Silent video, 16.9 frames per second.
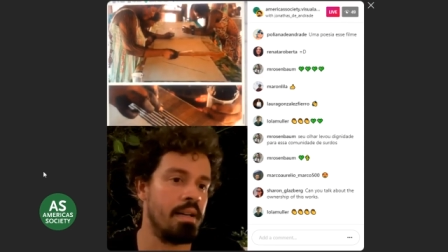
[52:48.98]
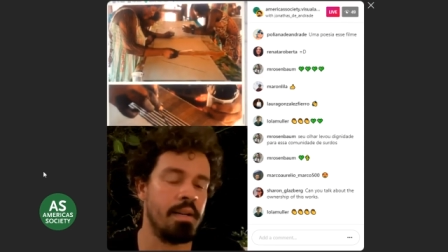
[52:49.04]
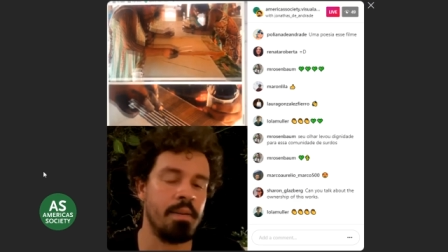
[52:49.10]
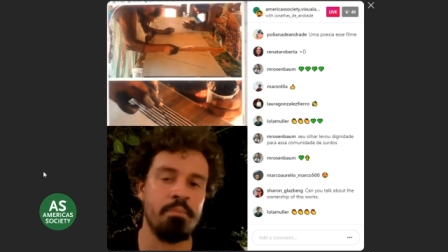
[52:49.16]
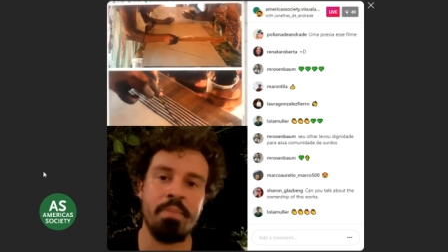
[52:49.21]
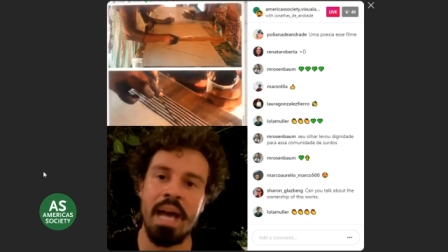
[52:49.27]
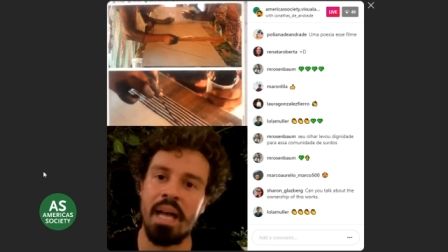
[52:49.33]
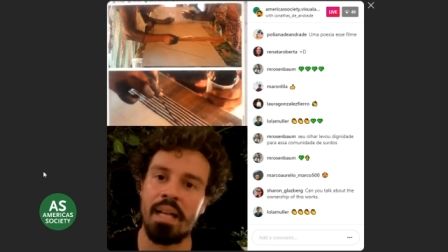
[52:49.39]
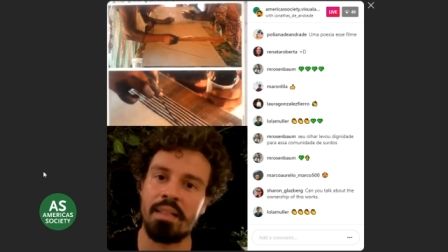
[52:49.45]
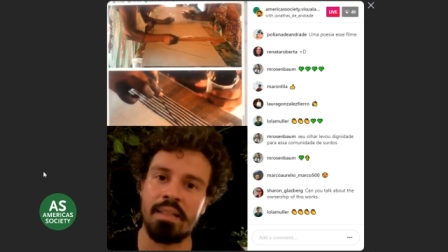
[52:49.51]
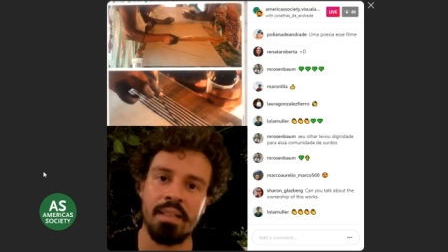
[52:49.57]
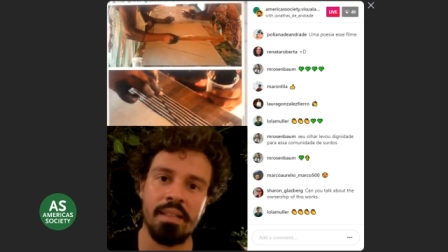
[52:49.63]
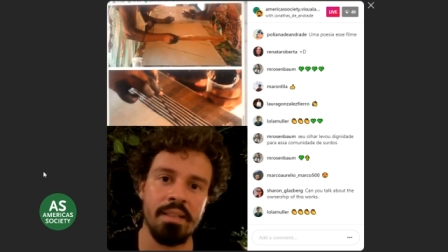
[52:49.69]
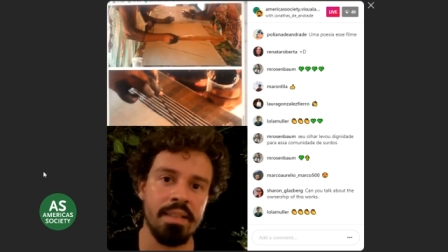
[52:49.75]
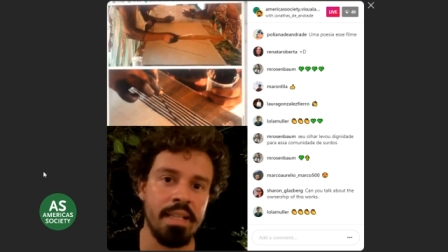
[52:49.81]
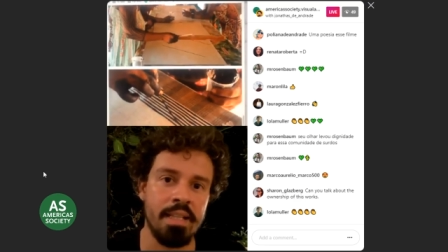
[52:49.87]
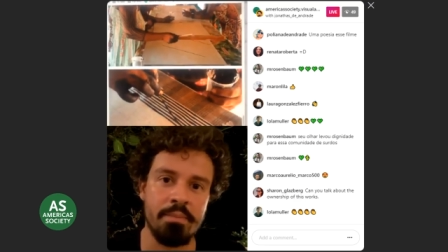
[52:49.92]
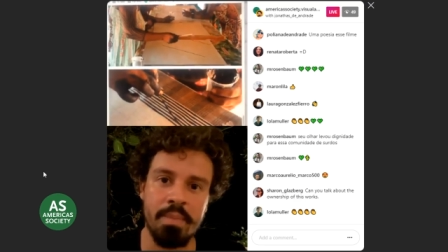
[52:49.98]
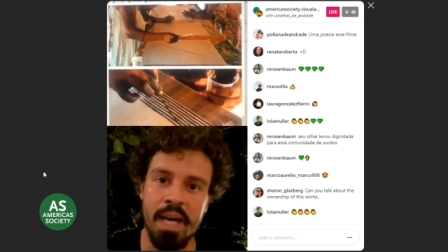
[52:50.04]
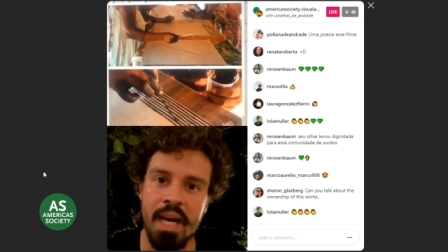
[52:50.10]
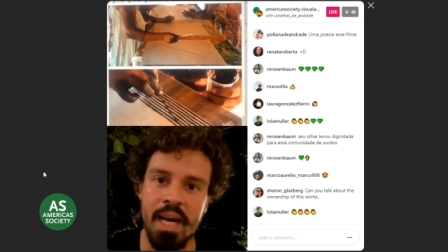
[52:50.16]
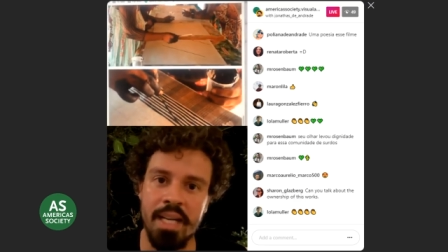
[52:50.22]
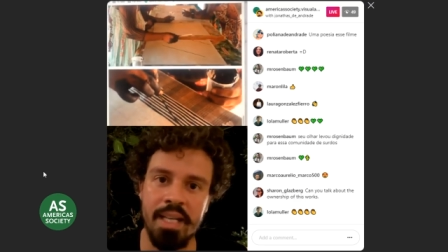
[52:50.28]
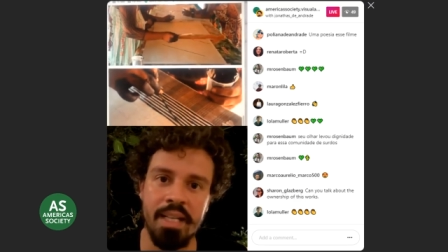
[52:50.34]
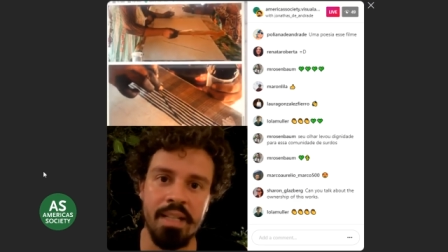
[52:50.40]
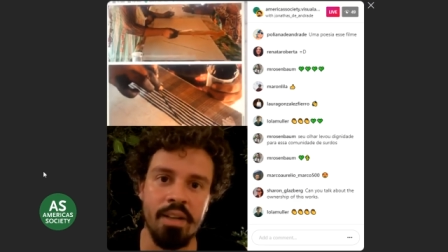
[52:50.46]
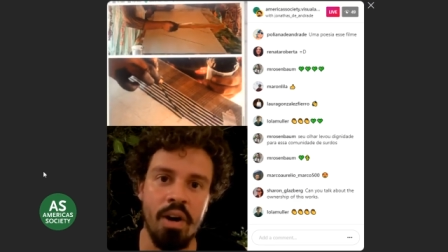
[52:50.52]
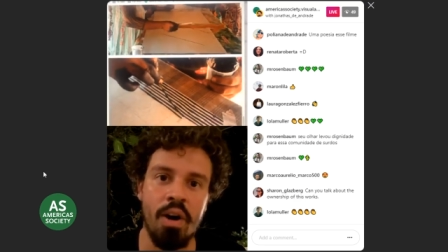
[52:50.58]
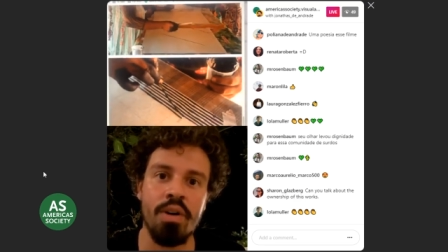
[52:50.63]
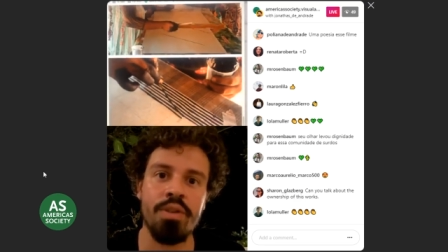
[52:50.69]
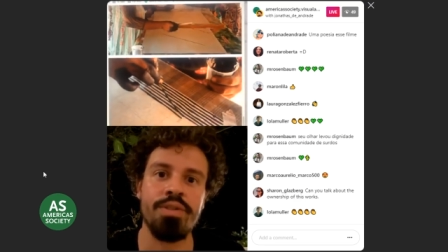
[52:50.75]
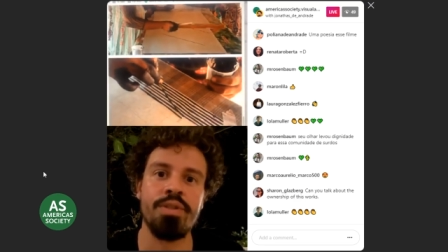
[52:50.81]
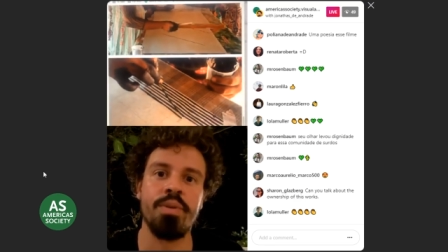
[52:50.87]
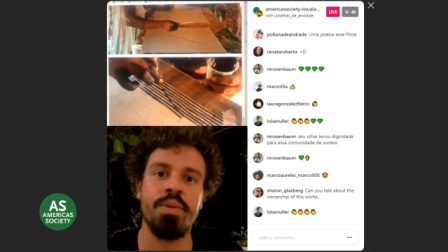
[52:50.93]
metal and mining
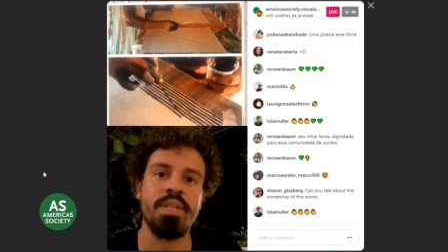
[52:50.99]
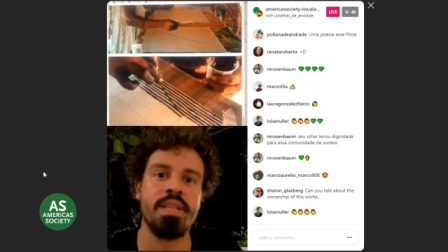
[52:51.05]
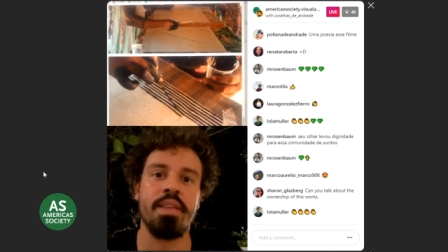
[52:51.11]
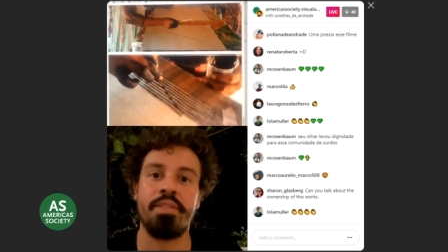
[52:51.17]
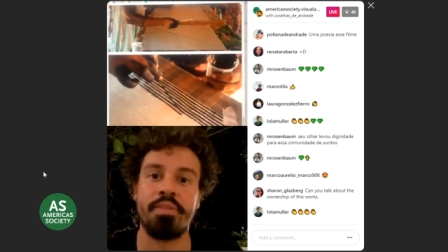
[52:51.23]
also is a